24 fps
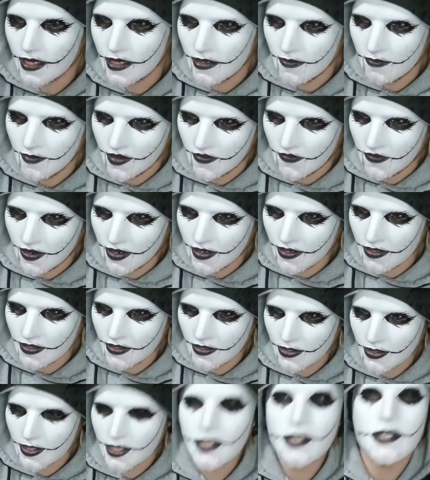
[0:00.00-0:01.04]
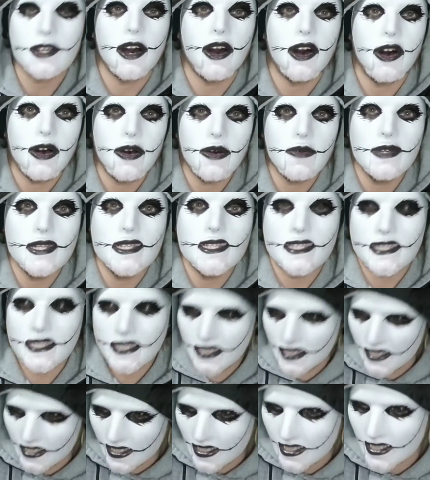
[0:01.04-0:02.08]
McFarlane Toys always
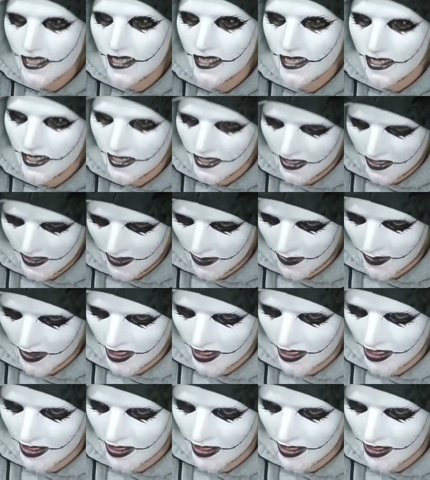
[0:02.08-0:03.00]
killing it with